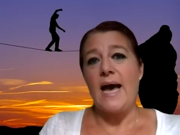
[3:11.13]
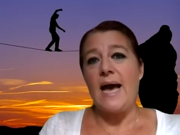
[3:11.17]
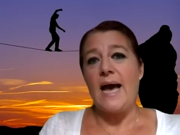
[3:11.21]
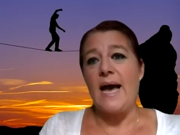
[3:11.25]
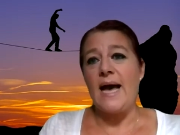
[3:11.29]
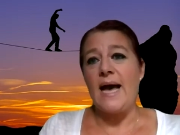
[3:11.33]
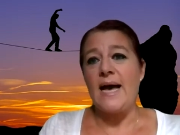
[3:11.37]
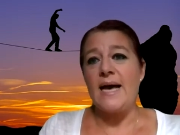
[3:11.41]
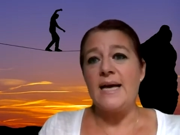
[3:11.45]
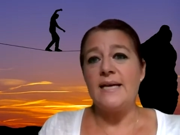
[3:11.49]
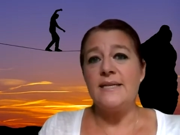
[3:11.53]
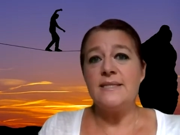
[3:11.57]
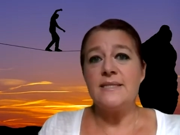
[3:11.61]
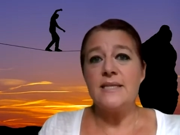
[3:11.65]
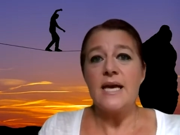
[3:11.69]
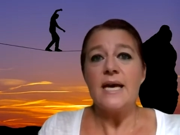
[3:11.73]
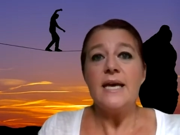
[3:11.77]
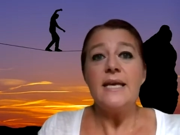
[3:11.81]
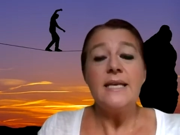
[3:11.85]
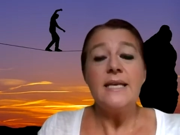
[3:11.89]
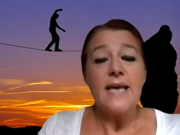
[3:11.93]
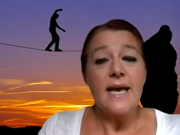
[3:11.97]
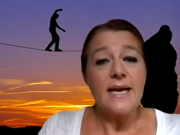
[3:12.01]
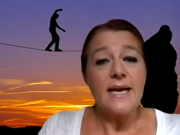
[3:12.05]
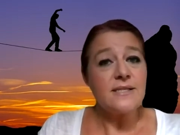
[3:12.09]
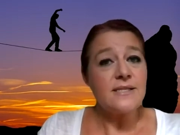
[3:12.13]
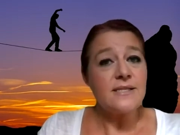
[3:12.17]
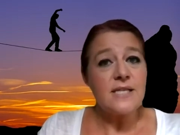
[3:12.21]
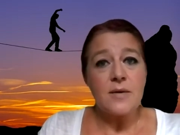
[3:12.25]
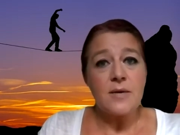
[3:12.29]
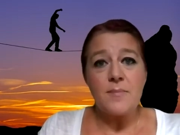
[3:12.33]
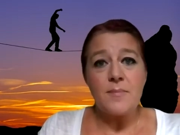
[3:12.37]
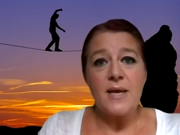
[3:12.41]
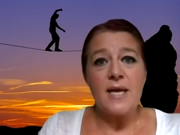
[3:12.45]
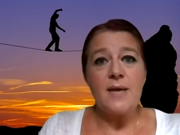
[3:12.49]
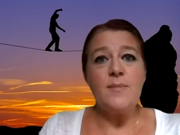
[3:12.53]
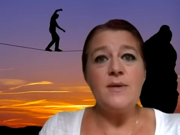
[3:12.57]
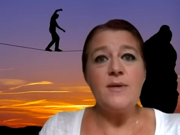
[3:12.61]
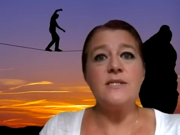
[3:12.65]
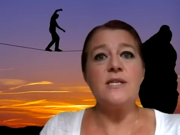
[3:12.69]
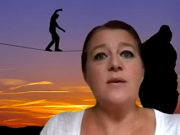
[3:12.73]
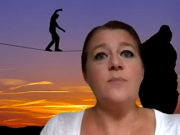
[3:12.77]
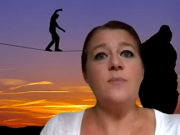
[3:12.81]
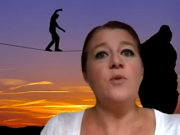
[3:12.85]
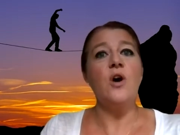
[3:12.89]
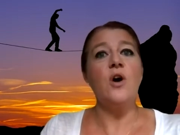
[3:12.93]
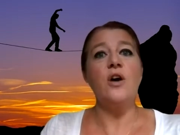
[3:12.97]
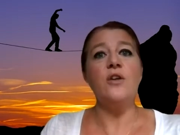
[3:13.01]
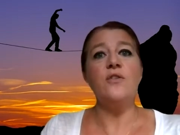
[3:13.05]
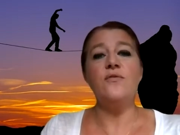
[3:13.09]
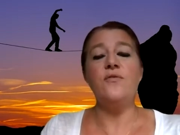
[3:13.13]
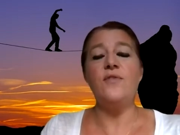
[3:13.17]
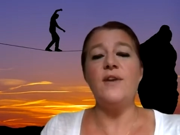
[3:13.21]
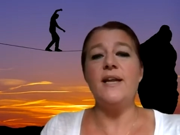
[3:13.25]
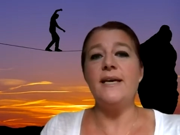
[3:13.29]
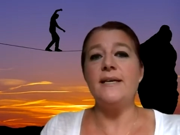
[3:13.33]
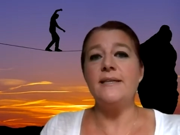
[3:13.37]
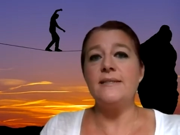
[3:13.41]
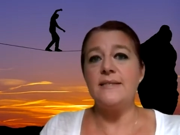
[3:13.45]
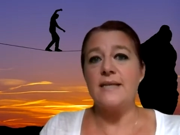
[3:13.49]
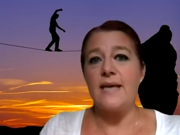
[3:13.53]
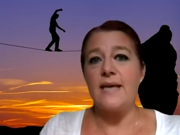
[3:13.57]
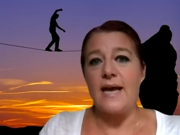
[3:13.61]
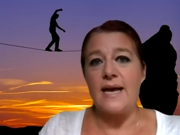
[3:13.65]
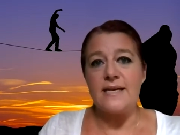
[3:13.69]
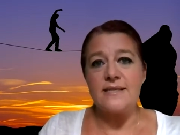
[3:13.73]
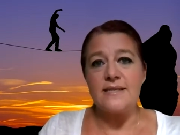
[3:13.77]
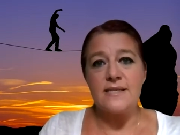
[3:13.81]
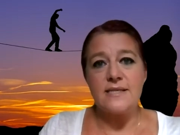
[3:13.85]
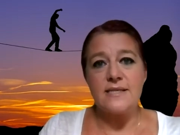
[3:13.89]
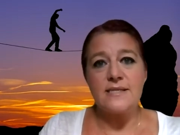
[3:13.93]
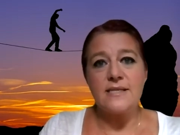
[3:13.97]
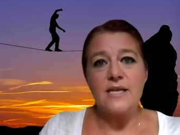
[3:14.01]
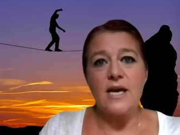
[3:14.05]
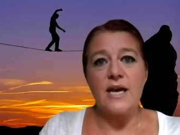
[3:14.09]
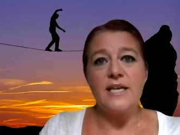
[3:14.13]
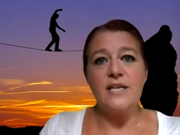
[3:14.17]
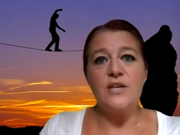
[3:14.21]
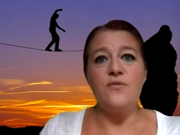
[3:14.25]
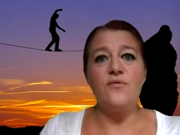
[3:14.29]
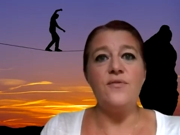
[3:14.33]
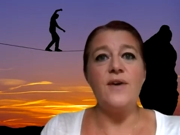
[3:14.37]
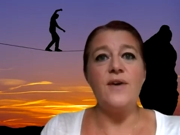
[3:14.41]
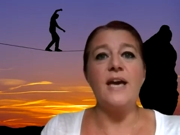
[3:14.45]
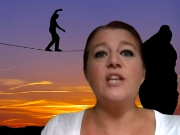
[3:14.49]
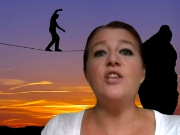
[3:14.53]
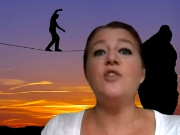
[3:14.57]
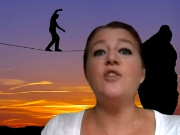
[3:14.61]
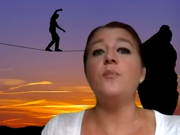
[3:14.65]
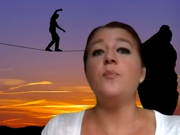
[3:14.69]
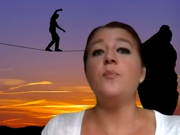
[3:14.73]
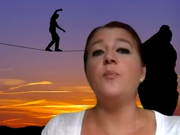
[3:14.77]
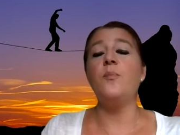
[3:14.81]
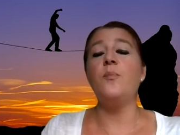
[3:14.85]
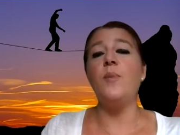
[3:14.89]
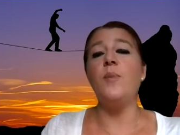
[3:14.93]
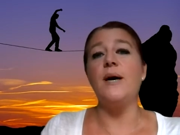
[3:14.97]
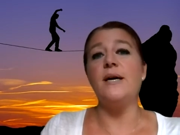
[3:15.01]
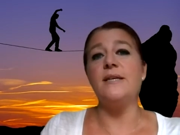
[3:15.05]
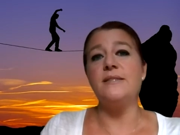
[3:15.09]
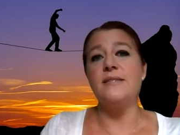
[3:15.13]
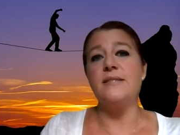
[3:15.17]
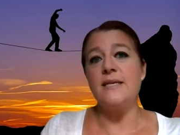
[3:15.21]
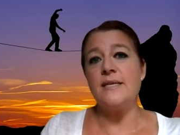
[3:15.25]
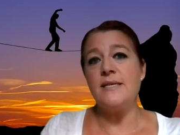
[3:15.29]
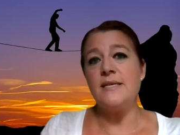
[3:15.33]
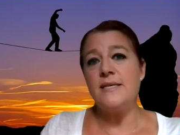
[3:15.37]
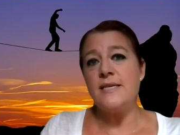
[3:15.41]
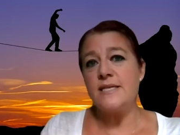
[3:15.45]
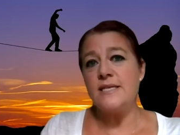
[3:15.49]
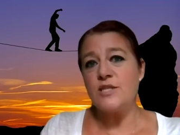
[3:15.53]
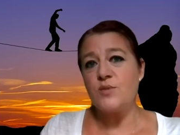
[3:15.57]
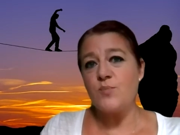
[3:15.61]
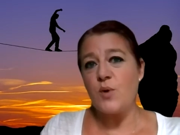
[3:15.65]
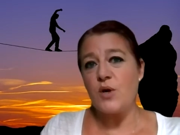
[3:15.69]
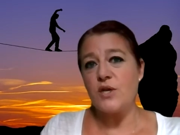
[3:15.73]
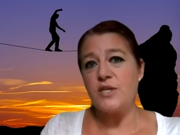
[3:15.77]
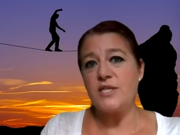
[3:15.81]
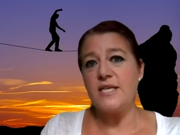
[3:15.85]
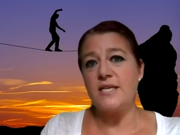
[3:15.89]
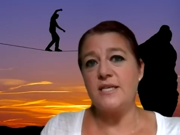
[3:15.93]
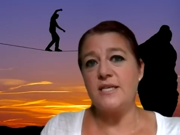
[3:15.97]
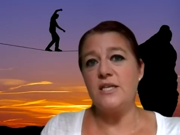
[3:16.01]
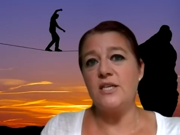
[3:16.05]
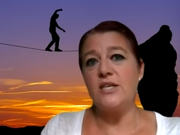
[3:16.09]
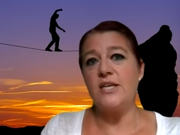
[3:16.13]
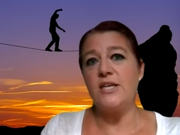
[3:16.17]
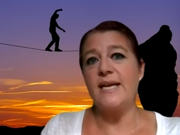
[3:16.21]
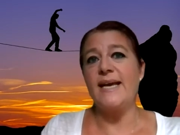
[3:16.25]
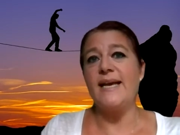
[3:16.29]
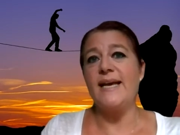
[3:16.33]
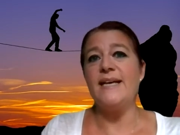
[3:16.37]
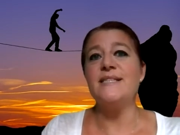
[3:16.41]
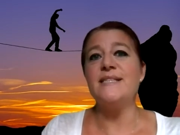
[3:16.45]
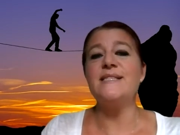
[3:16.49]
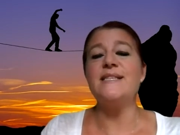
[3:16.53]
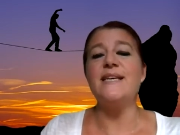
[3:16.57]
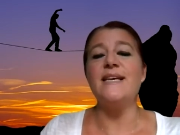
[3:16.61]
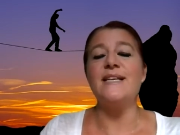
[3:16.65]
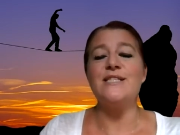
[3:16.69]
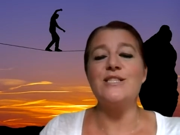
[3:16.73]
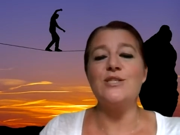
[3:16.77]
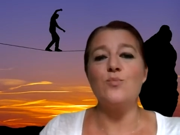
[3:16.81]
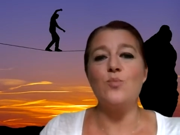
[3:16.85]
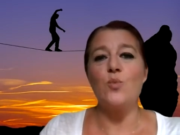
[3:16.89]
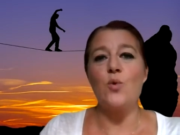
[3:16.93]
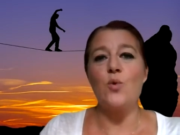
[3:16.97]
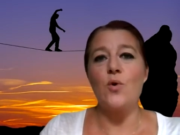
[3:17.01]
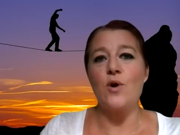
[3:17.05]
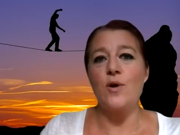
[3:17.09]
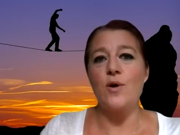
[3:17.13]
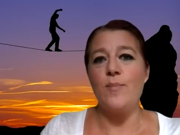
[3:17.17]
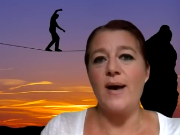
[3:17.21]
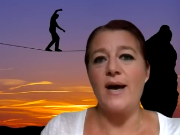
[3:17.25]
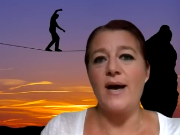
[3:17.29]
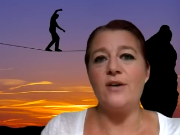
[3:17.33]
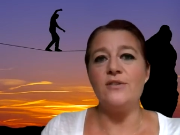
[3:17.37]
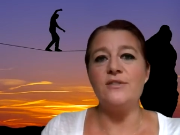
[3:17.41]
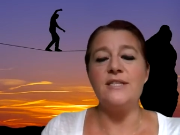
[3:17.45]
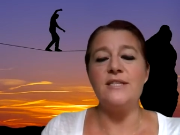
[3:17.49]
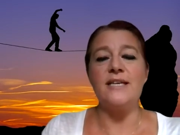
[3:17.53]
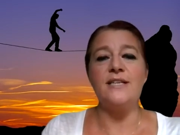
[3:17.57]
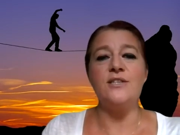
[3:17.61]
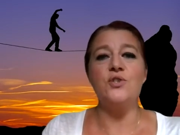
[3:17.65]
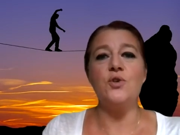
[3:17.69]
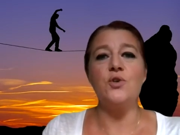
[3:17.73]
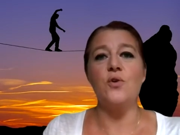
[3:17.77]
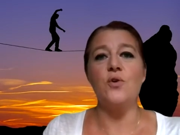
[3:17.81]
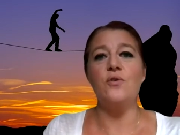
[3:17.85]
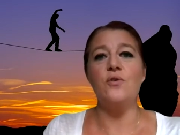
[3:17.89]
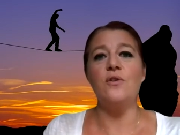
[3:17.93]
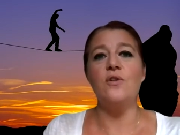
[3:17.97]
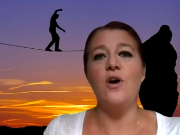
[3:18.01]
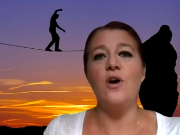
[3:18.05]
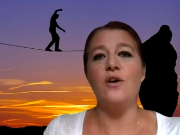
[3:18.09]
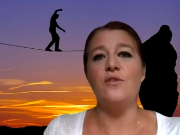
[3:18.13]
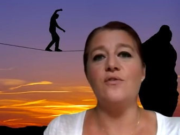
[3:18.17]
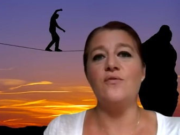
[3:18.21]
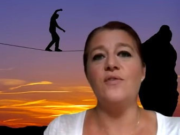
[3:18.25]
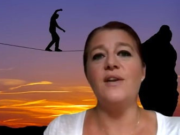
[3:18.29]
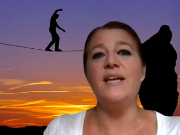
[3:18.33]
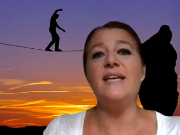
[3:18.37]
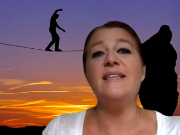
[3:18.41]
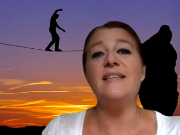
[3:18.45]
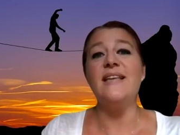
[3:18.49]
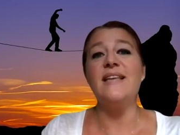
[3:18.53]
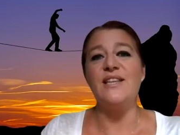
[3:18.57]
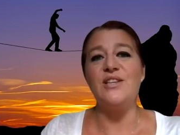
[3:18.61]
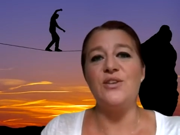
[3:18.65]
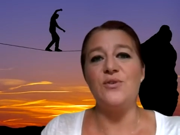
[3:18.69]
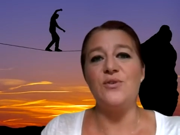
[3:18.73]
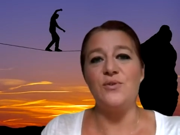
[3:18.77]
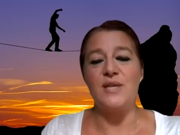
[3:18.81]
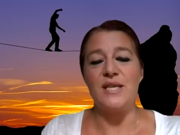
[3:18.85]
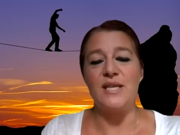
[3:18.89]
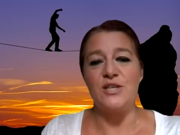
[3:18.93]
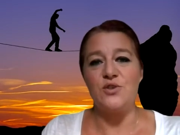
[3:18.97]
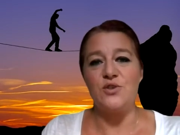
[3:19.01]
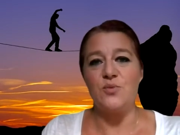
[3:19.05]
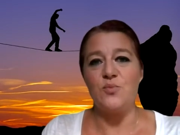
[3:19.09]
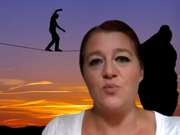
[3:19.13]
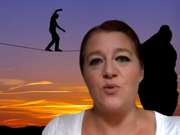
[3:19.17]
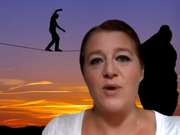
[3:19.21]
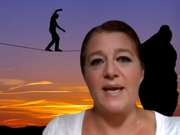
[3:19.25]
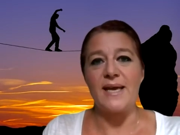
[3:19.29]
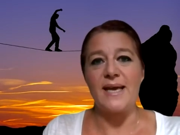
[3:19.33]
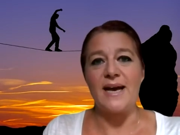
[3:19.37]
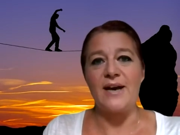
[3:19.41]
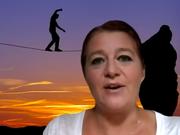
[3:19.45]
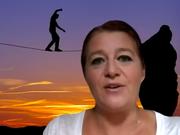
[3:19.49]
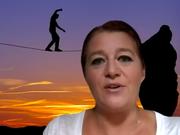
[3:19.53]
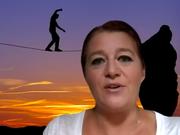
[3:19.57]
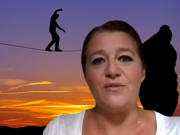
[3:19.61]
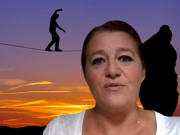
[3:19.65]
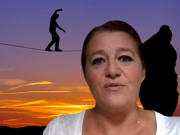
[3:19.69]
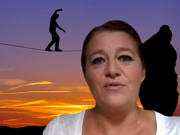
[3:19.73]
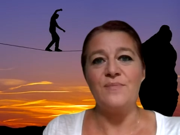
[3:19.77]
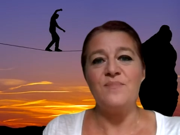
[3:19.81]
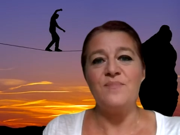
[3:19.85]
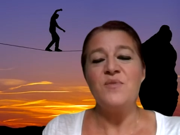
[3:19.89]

And yes, there may be some conflict as a side effect, but in this particular case, it's more about the internal conflict that you need to break out of.